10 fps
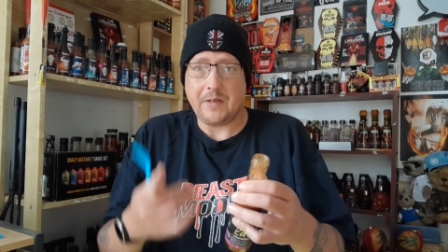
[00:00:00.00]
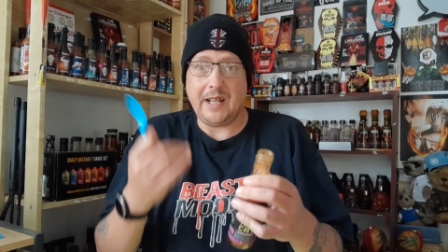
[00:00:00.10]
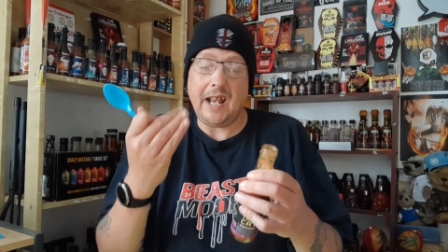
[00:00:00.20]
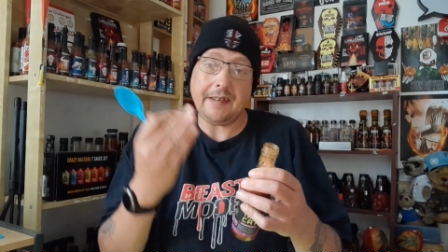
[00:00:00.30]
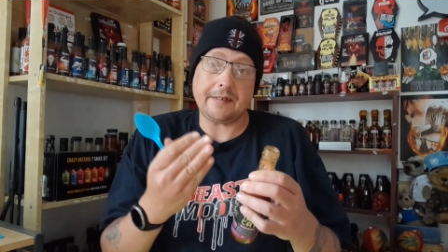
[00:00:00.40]

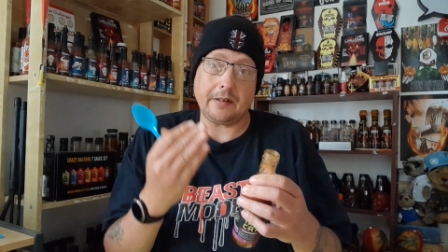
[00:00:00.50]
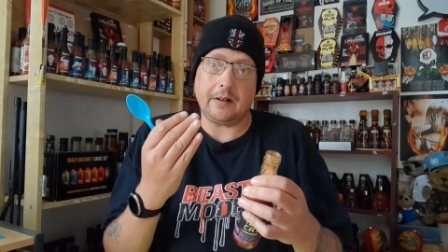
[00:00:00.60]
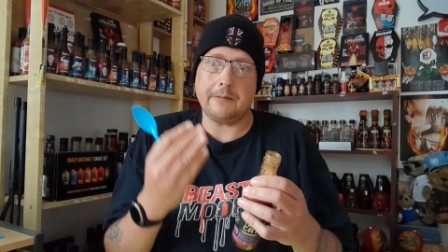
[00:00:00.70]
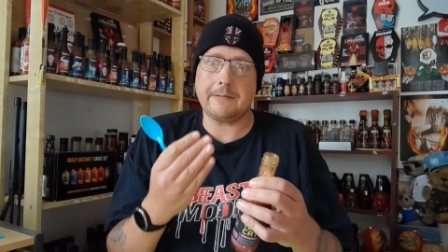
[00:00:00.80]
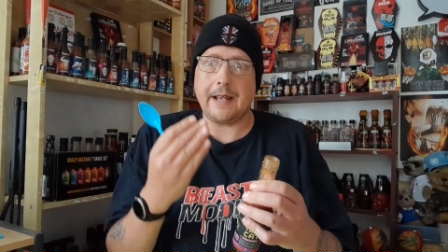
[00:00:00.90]
Yes,
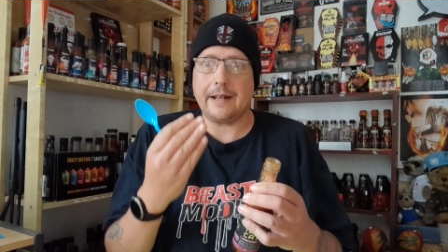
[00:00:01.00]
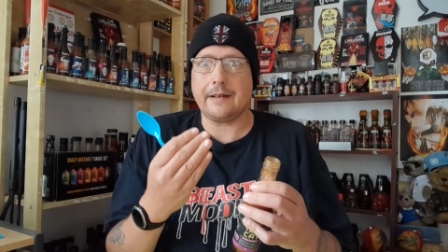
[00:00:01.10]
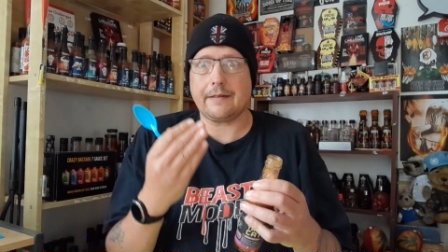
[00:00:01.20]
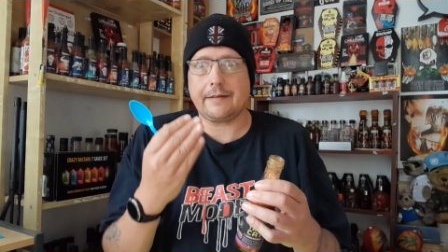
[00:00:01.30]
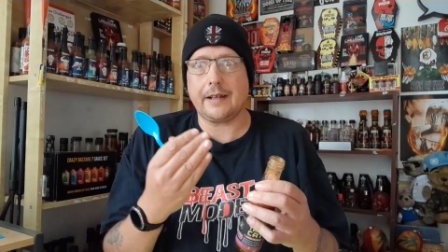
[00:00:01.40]
I'm
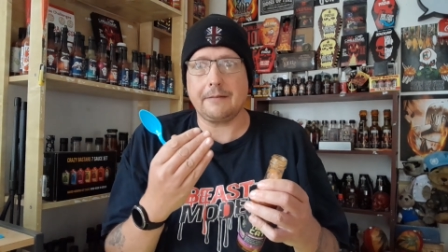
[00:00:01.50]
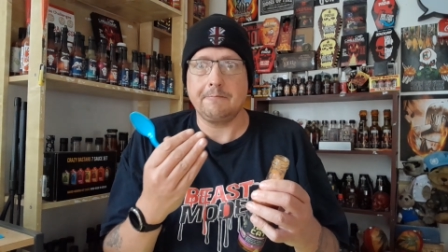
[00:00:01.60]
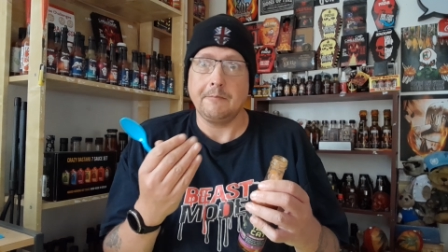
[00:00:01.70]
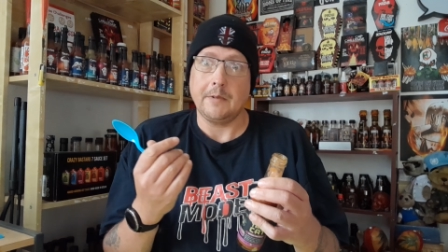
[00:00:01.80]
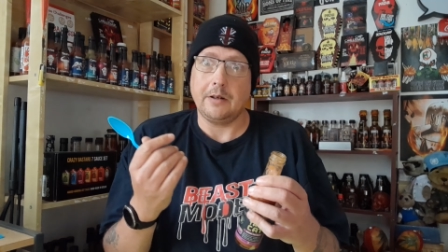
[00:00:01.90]
getting a zing
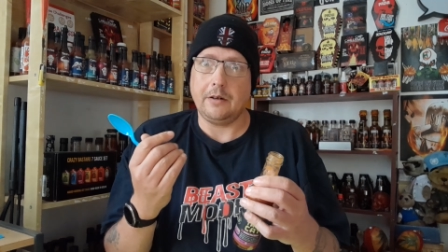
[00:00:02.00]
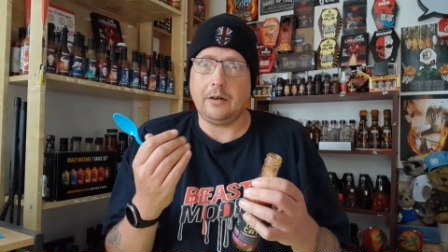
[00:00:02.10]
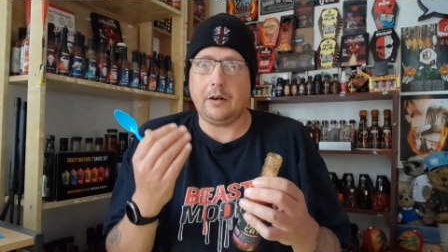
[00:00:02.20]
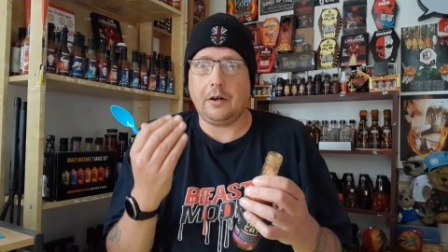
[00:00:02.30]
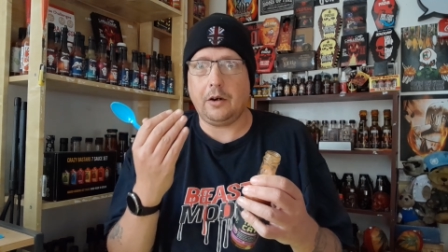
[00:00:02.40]

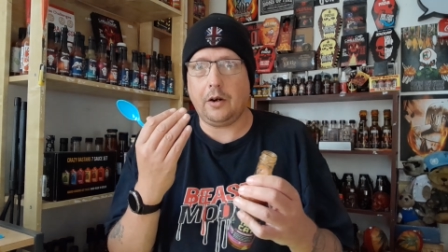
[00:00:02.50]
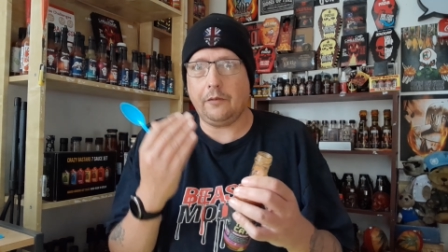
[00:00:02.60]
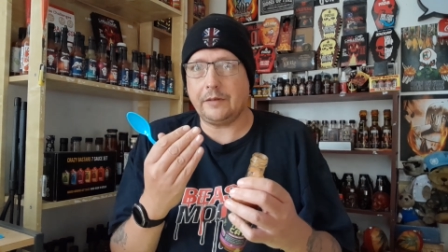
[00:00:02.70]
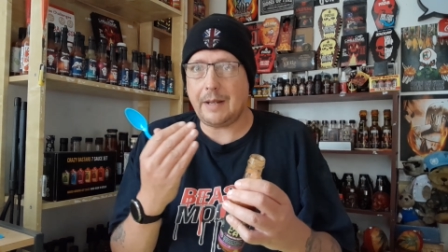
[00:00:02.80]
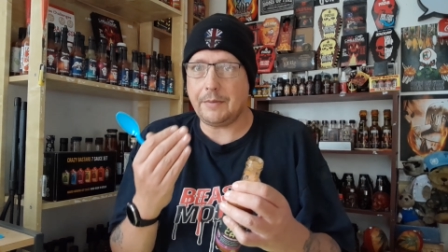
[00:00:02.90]

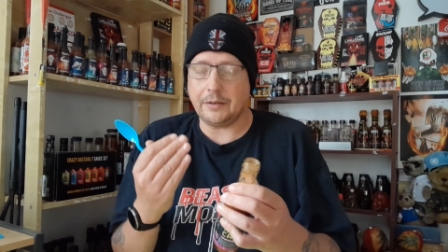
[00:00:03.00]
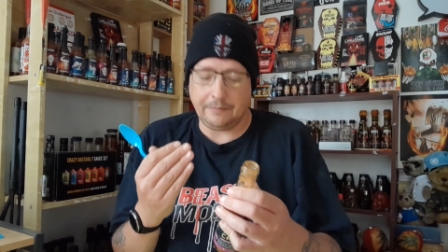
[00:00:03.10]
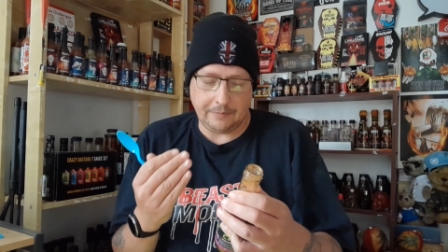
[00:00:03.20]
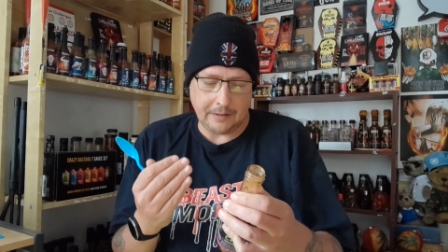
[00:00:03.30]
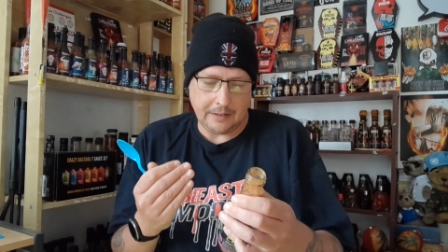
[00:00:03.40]
of lemon.